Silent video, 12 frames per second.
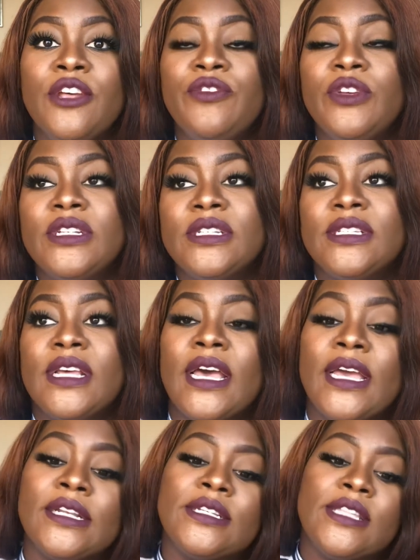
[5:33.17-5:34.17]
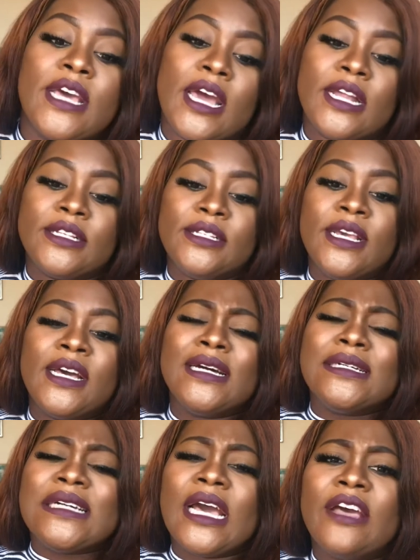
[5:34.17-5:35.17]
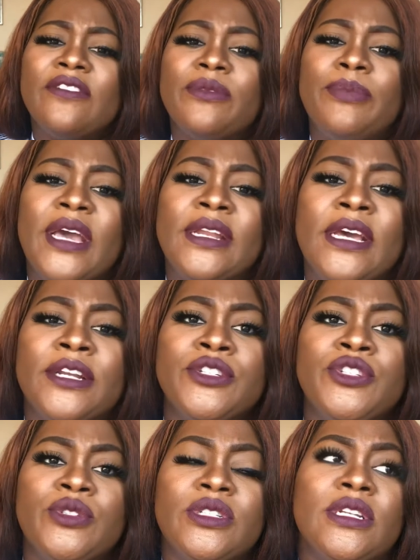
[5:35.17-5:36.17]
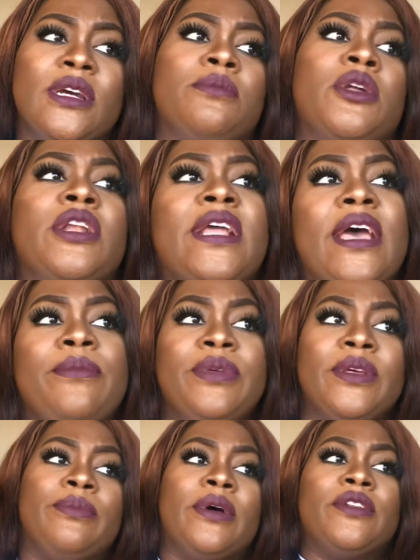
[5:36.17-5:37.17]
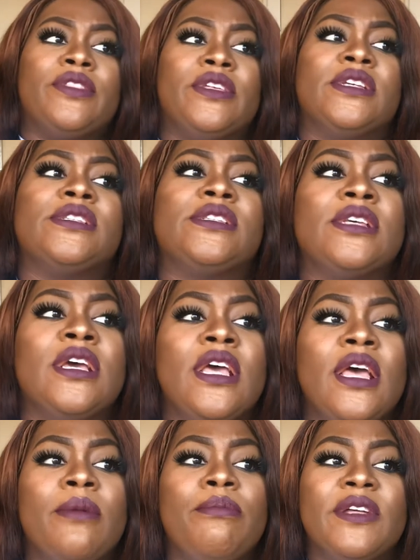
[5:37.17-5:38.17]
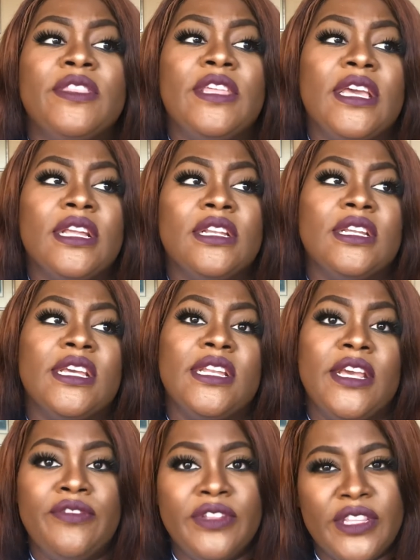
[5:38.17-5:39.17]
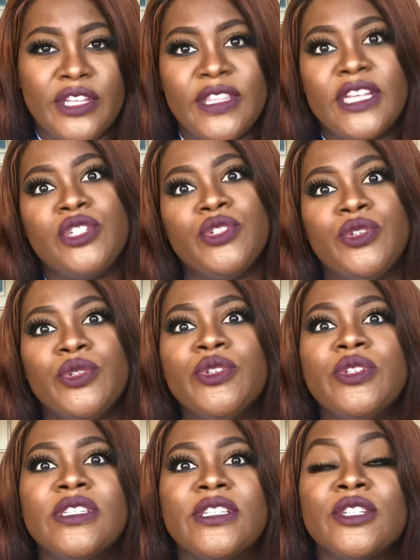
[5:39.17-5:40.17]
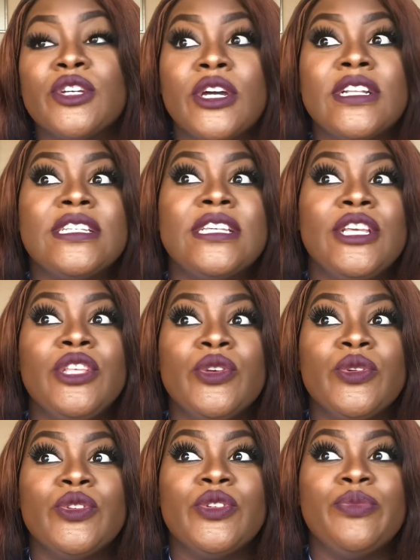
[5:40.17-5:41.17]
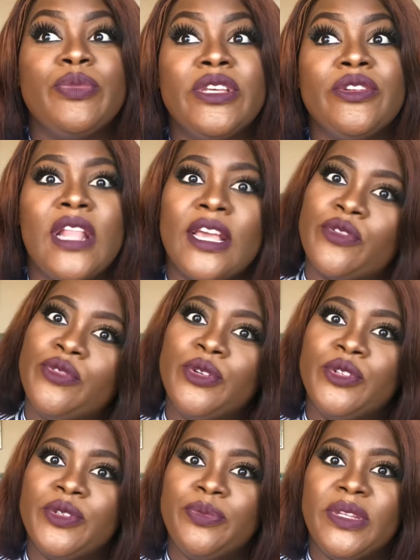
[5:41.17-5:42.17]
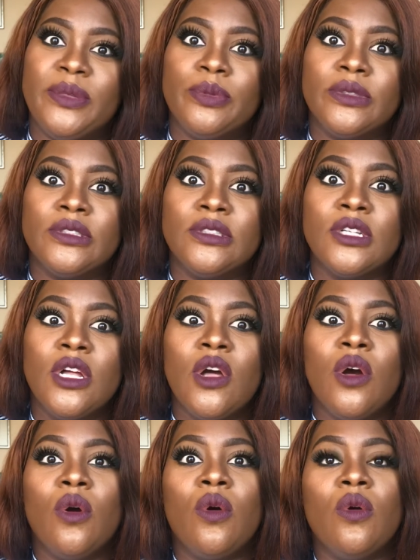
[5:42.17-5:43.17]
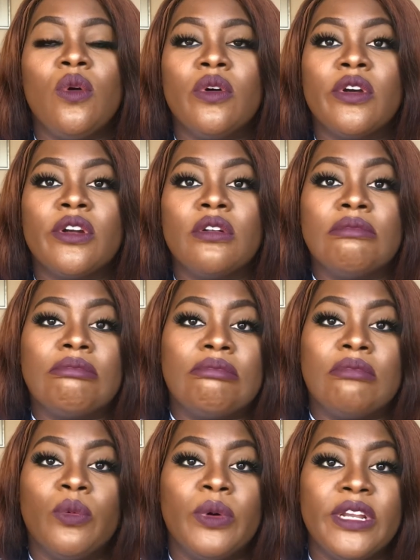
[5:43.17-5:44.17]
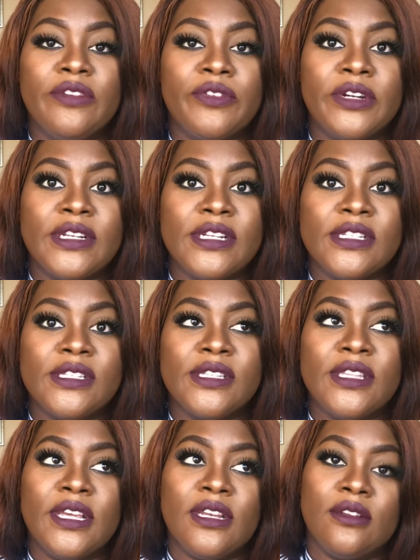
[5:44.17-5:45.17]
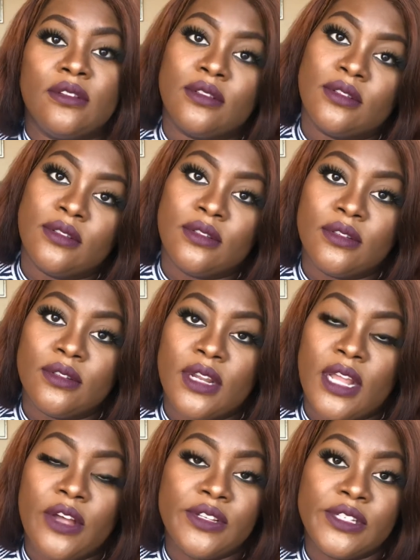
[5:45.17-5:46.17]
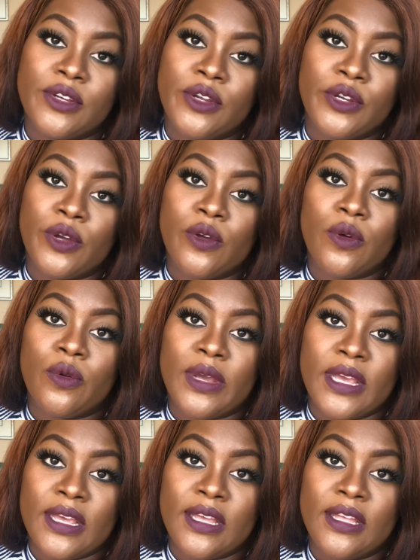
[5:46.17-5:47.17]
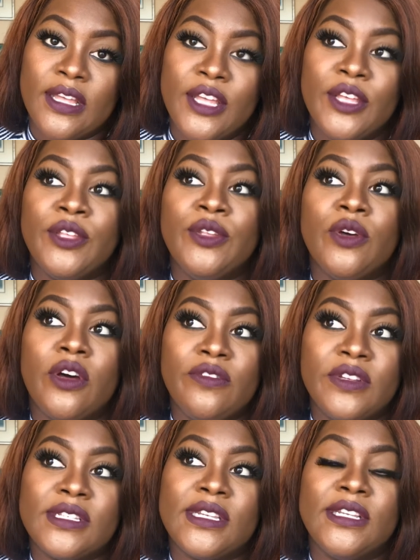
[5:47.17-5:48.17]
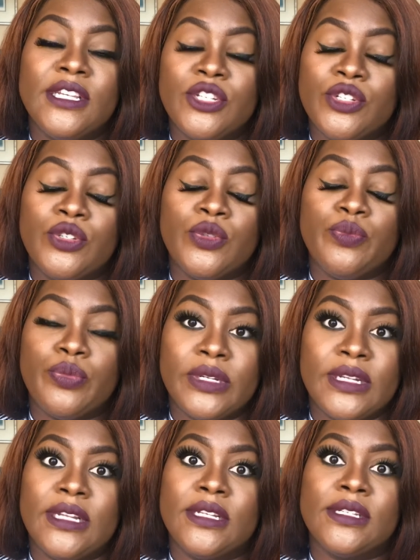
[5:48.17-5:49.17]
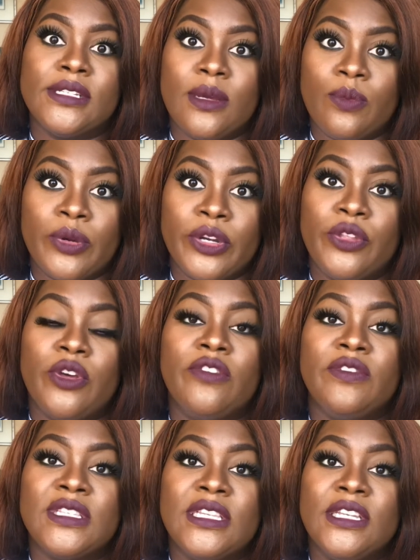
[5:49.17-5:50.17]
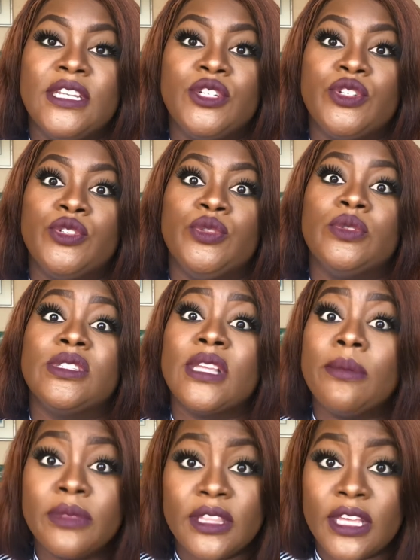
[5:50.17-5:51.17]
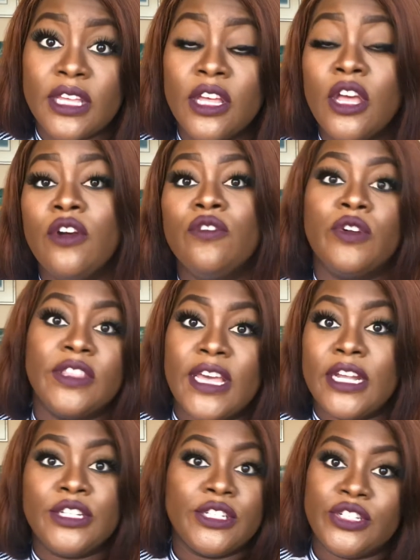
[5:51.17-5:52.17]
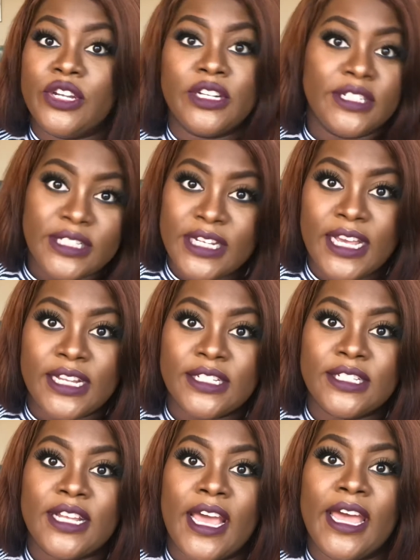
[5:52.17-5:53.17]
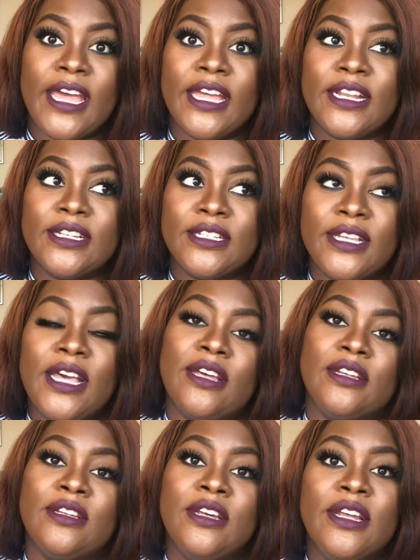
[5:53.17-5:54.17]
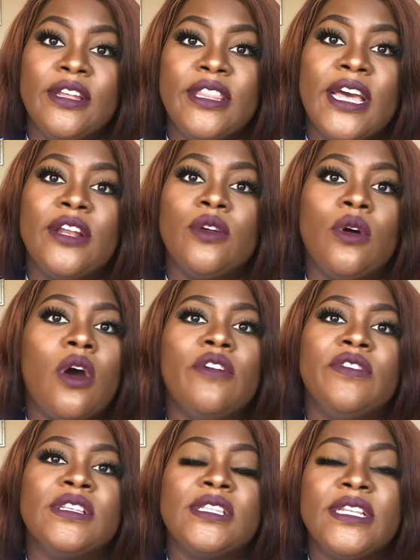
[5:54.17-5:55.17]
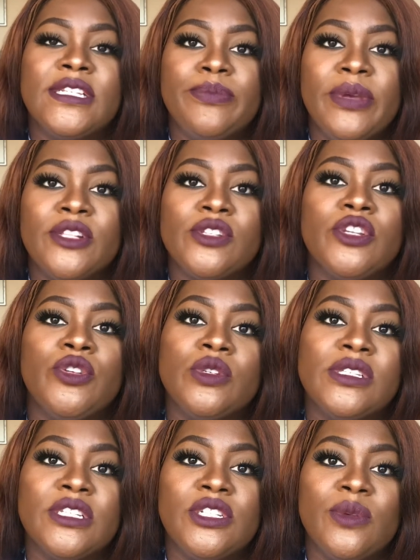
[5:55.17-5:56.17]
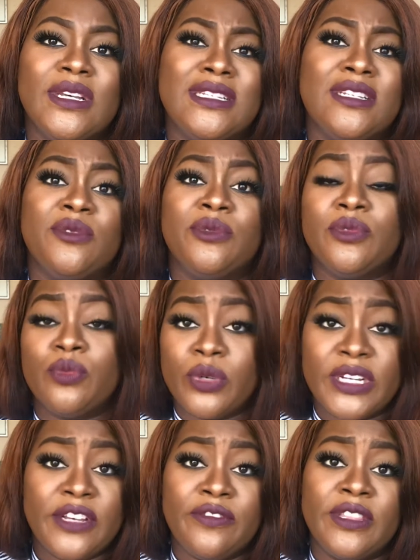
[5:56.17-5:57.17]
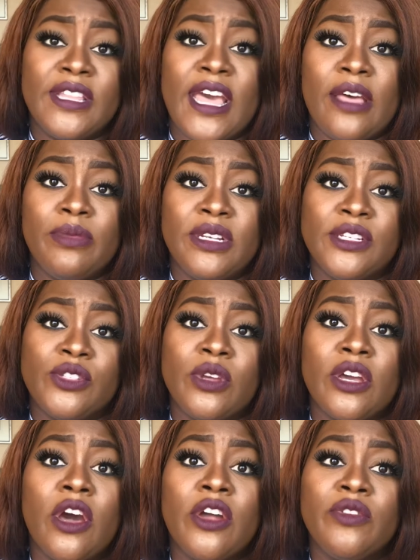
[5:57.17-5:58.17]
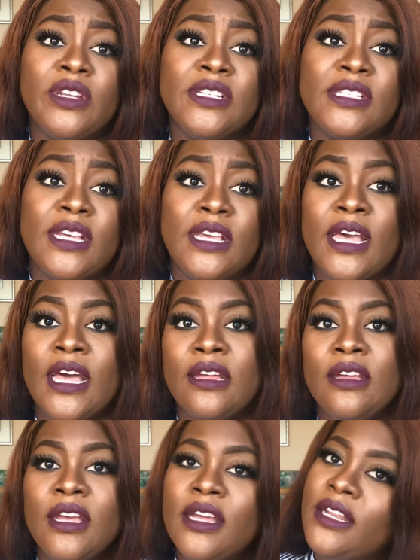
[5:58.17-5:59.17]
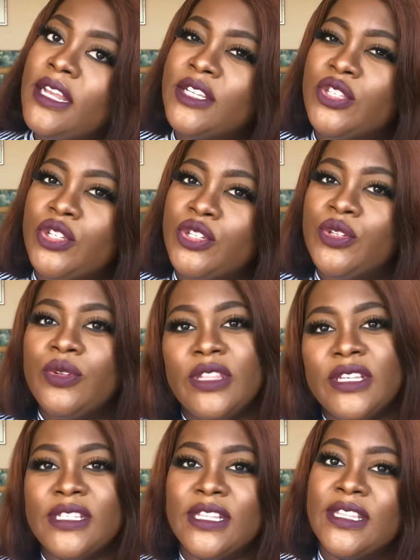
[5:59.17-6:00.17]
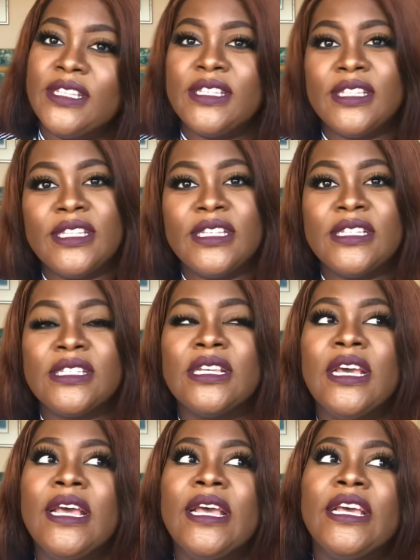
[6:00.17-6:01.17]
if you decide that, yeah, I have a bad attitude and I'm not happy about this, but then in everything that you do, you still continue to be like rude to people or whatever it is, then how's it going to go away? You obviously need to put in some work. You obviously need to do something for that to start to change. And yeah, that obviously depends on your situation and whatever the habit is. So I can't really say, yeah, next you do this and this and this.